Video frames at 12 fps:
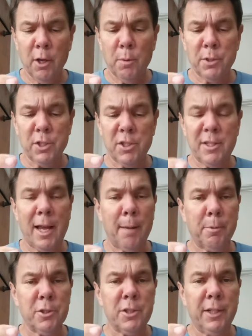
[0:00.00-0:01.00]
was
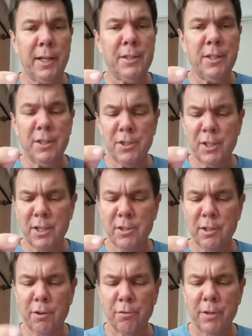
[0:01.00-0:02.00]
established in
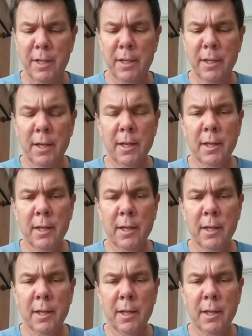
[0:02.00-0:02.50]
1863.